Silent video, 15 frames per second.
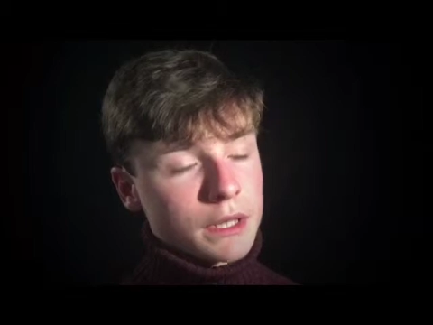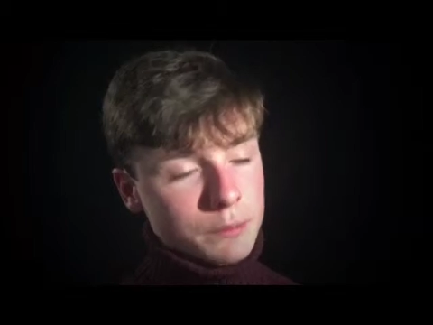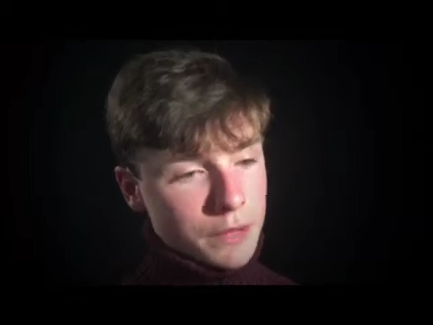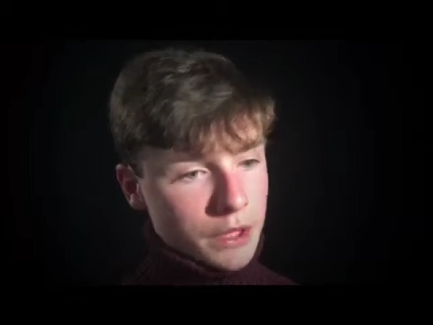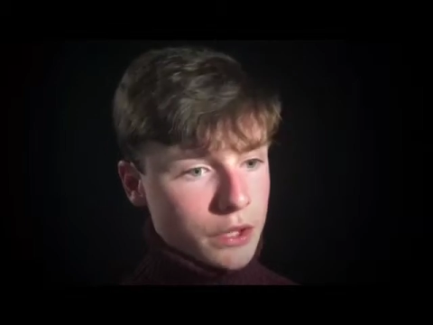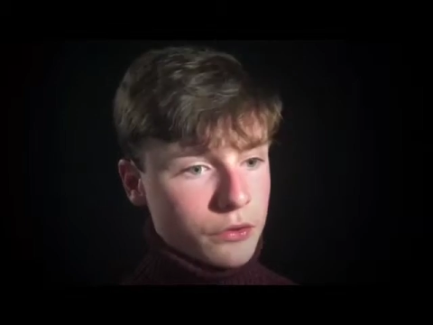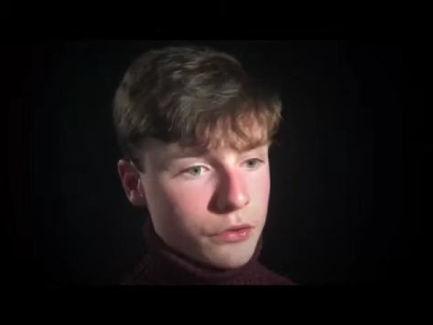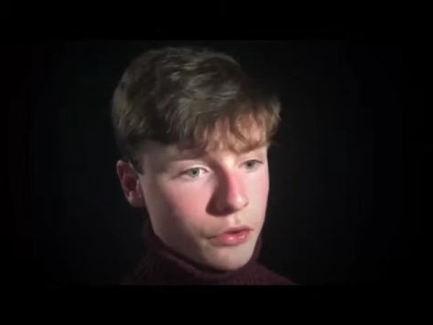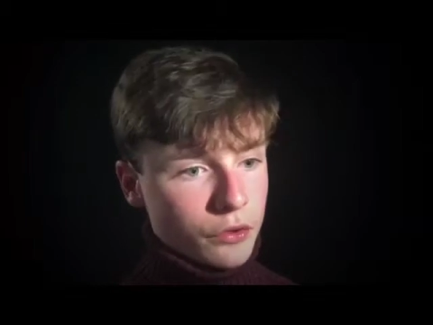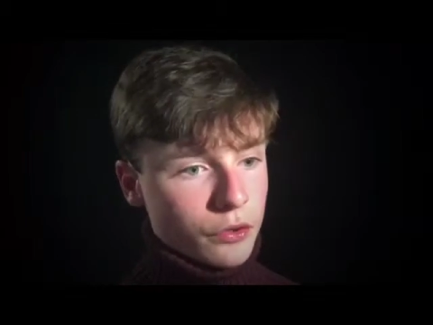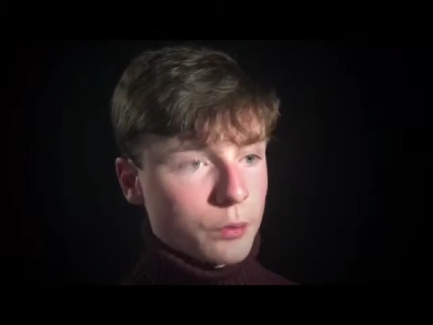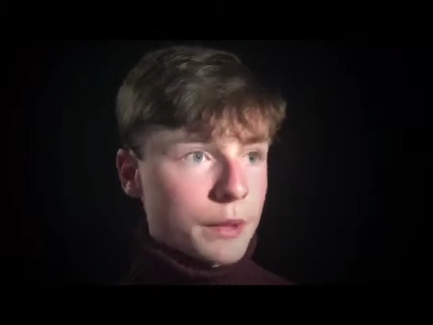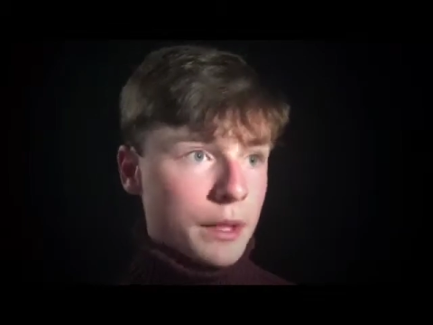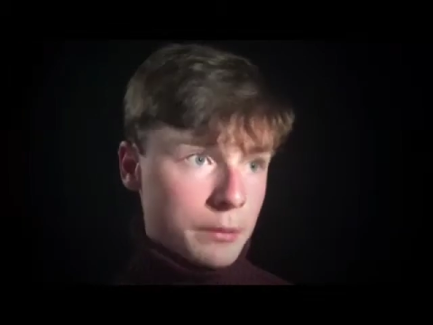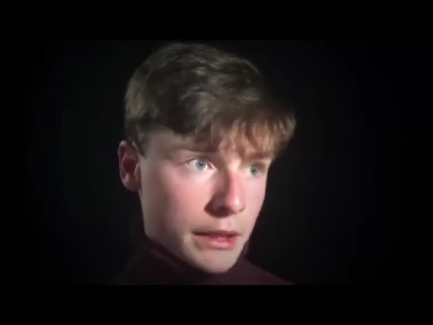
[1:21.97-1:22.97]
my control
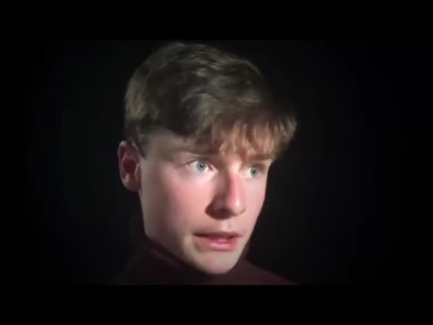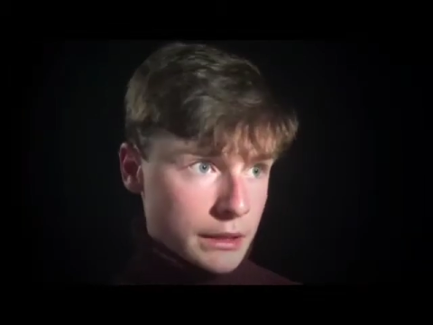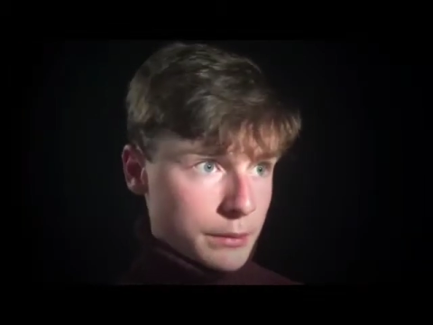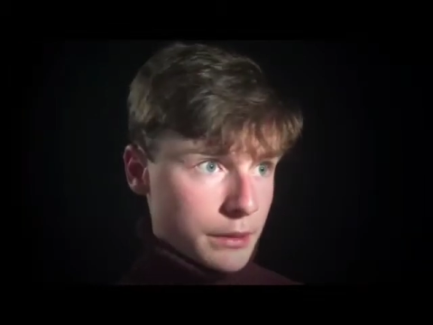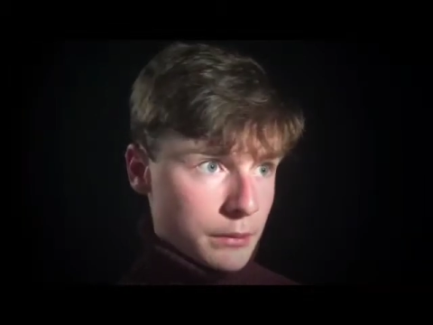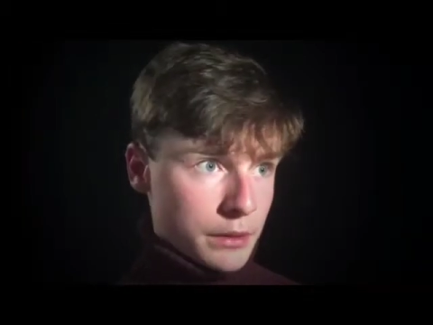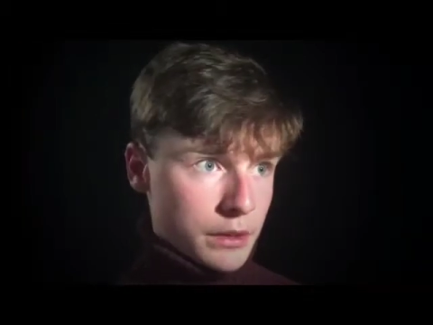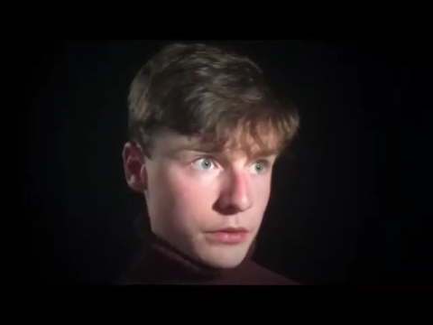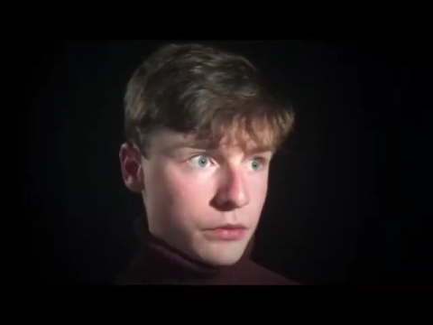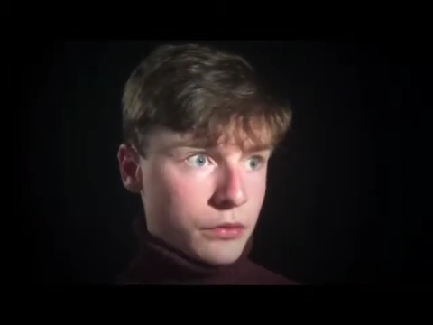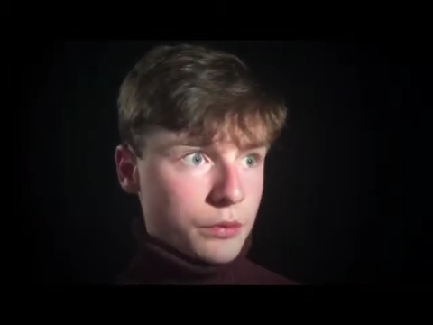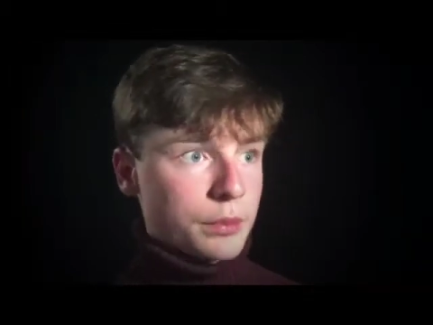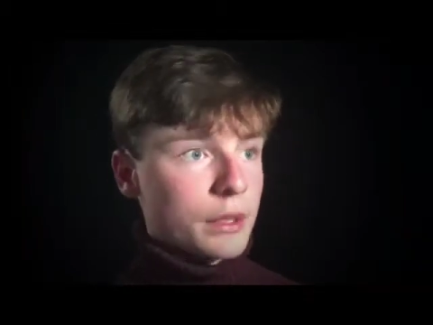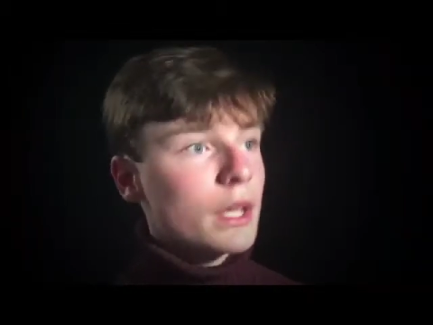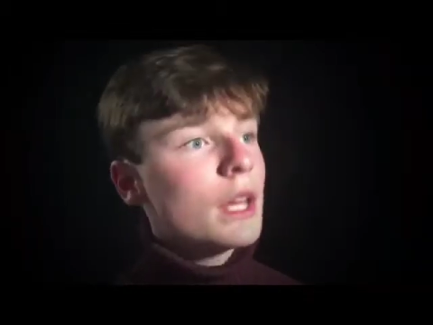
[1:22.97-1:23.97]
group and my experiment
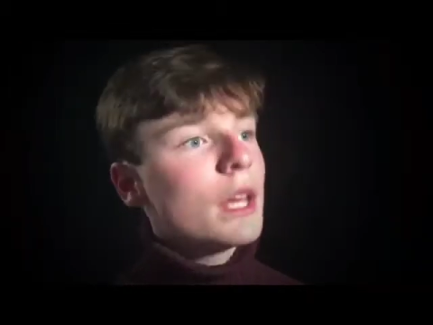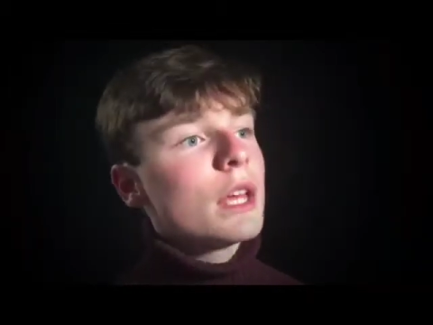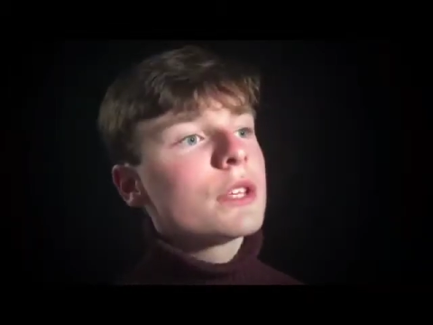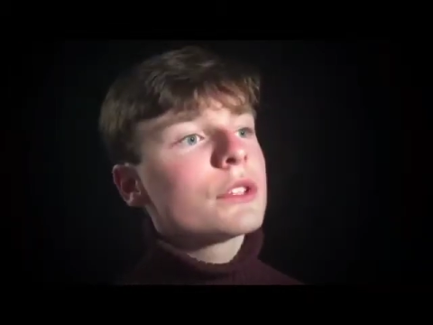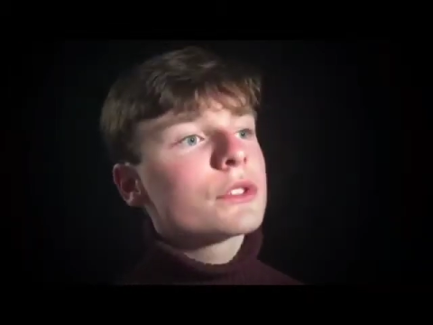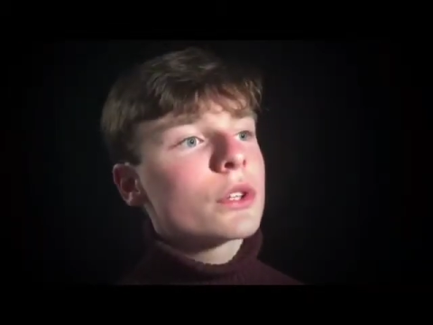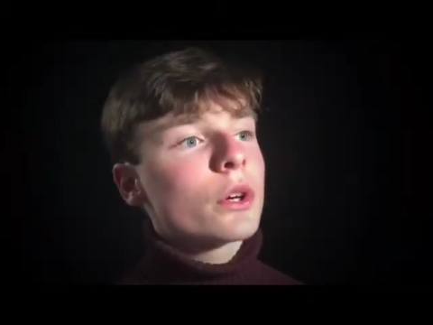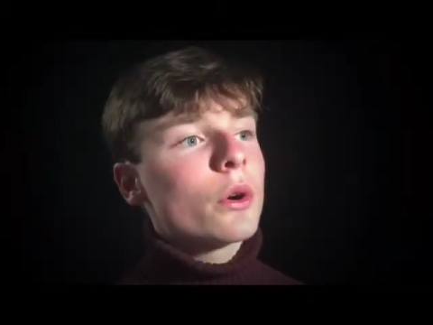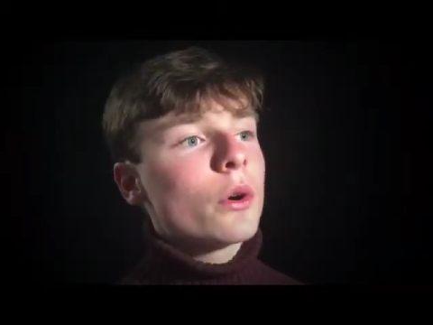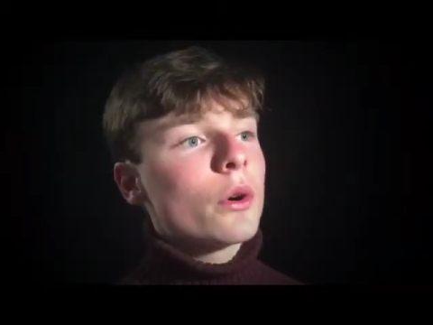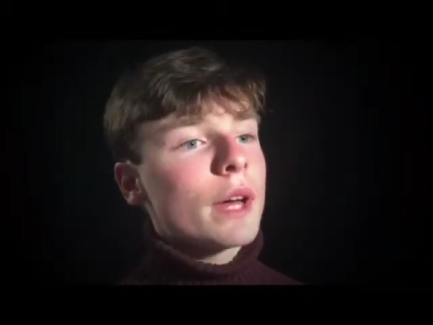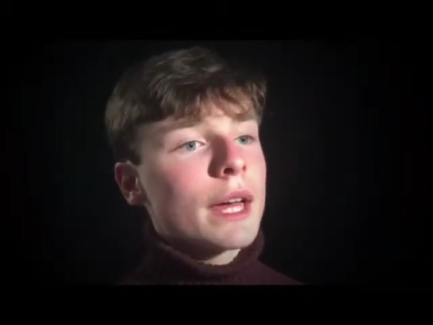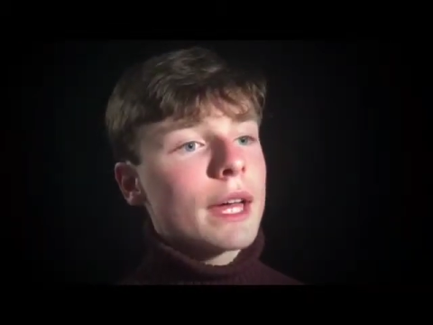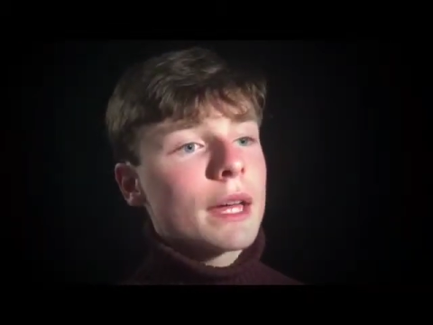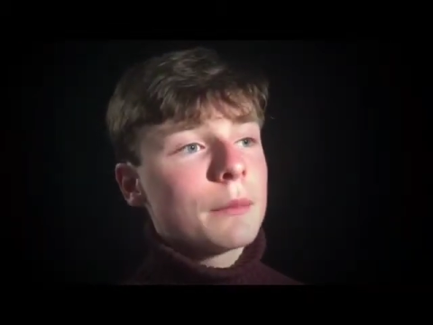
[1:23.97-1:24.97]
group. So